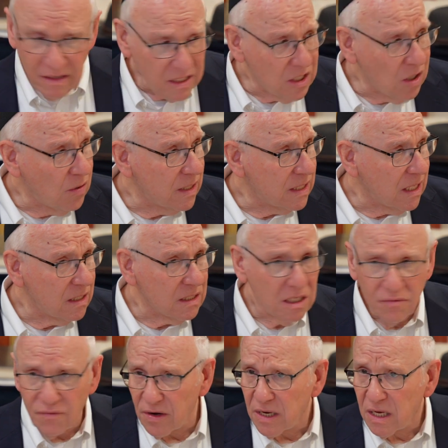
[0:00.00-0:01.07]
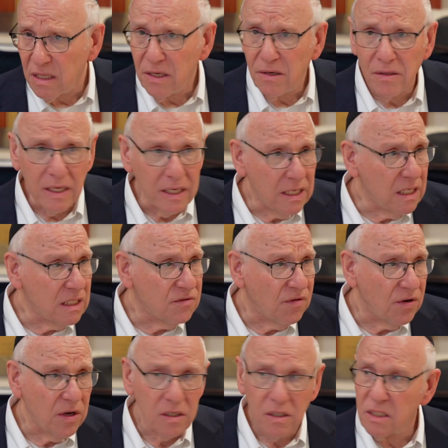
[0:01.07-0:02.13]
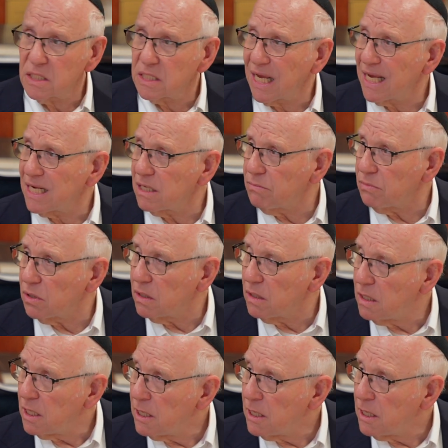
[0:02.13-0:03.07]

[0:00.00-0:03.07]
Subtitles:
the Torah tells us very clearly, and it's very understandable.